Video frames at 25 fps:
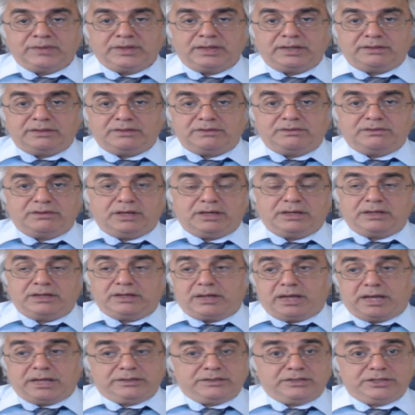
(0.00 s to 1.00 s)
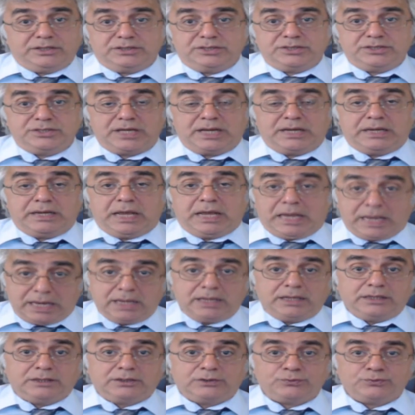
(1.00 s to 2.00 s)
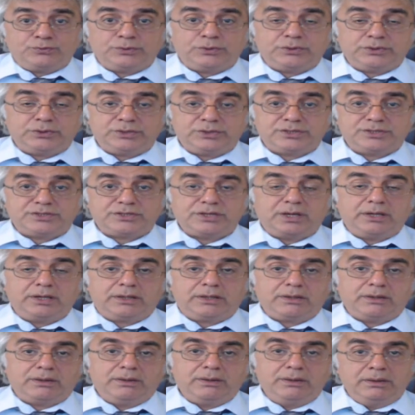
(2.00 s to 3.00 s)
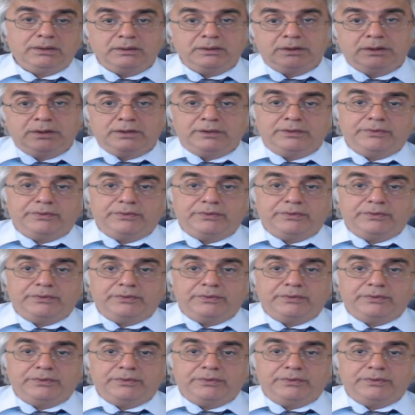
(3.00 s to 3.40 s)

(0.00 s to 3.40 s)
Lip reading: and there is an end for this cycle,